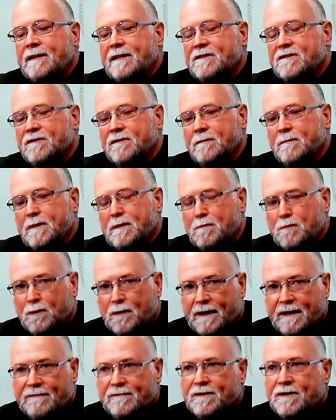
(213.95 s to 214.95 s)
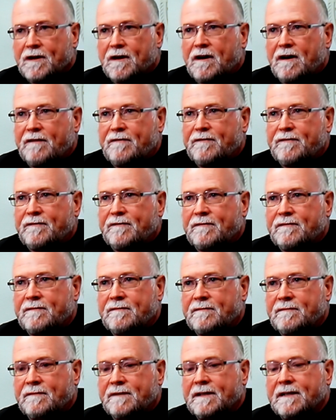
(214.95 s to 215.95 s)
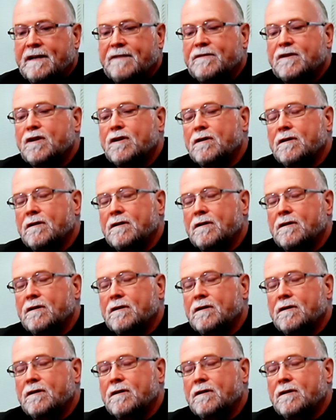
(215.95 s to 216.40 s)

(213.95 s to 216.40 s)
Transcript: that's going to be brave enough and have the